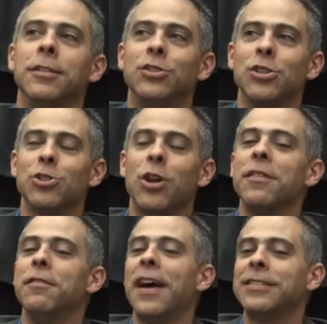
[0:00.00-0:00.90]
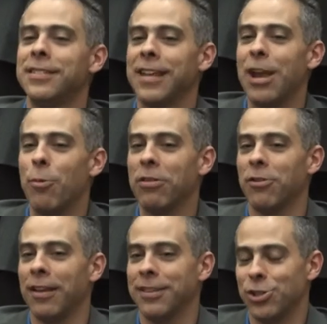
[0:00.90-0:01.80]
just sort of investigate whether or
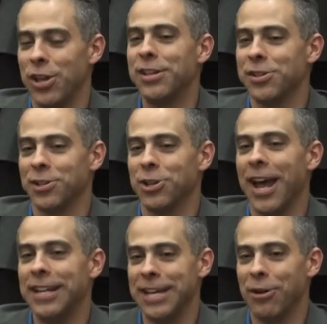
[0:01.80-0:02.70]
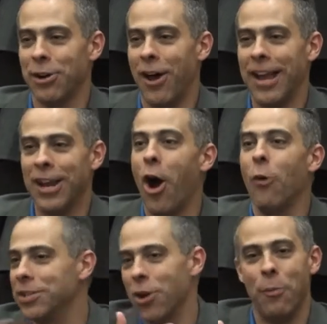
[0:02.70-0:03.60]
not this change is a good idea or not, and
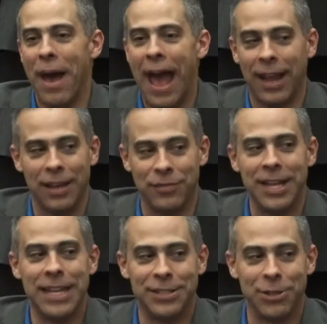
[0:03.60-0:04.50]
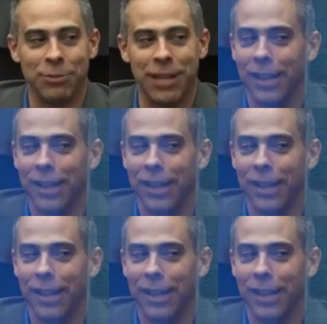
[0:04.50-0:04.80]
always go back if they need to. They